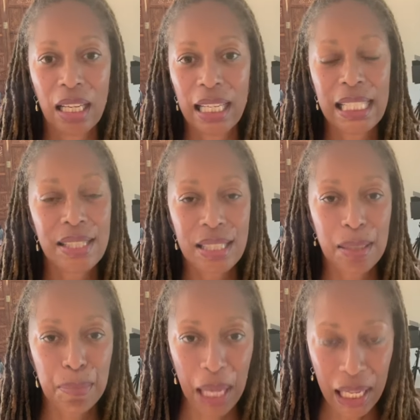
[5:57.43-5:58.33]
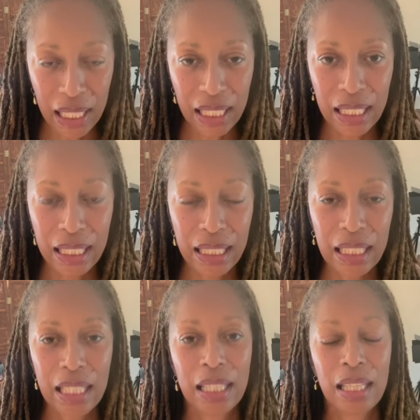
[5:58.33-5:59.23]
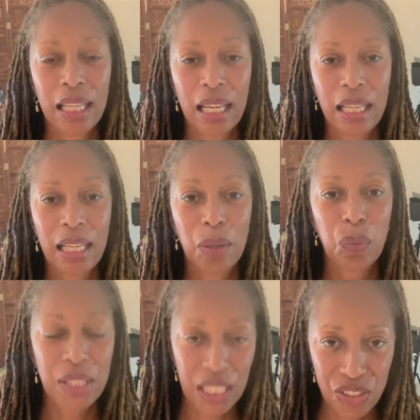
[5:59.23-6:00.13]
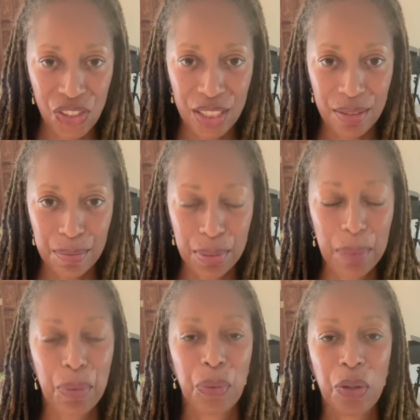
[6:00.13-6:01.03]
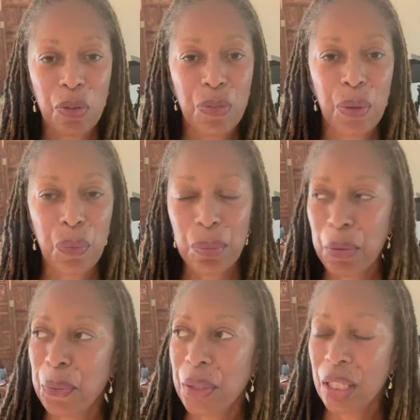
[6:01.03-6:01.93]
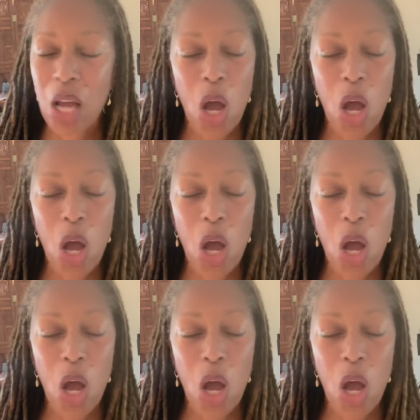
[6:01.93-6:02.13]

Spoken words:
instant pain reduction. People who have reported